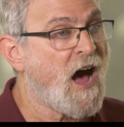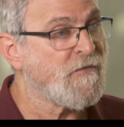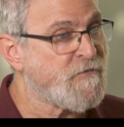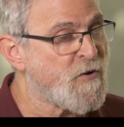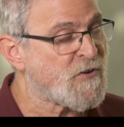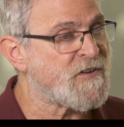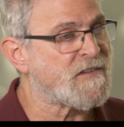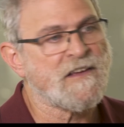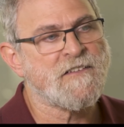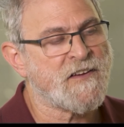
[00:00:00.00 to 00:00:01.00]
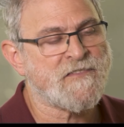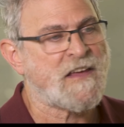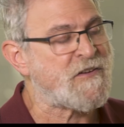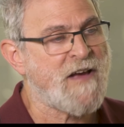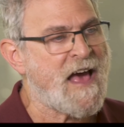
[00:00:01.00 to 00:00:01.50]
Unfortunately, just
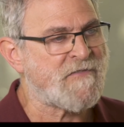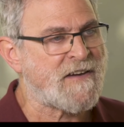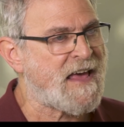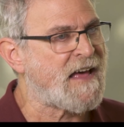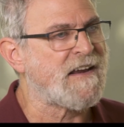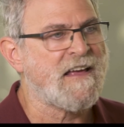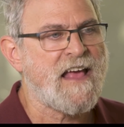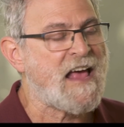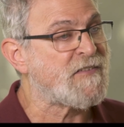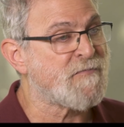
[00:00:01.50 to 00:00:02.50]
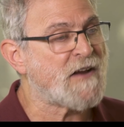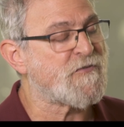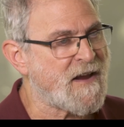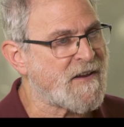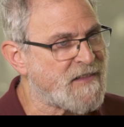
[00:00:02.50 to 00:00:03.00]
like you haven't had as
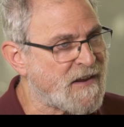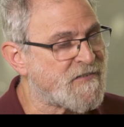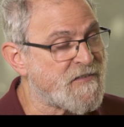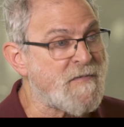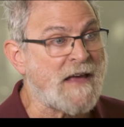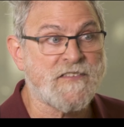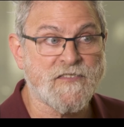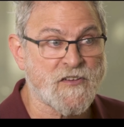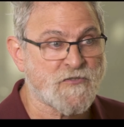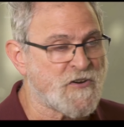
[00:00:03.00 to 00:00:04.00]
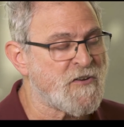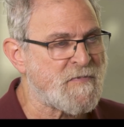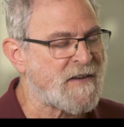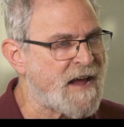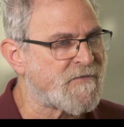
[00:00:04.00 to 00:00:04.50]
much regulation of the banks as there should have
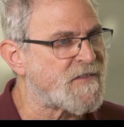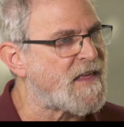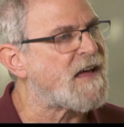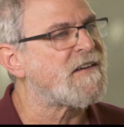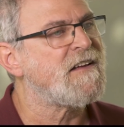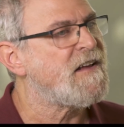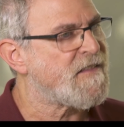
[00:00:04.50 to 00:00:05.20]
been after that,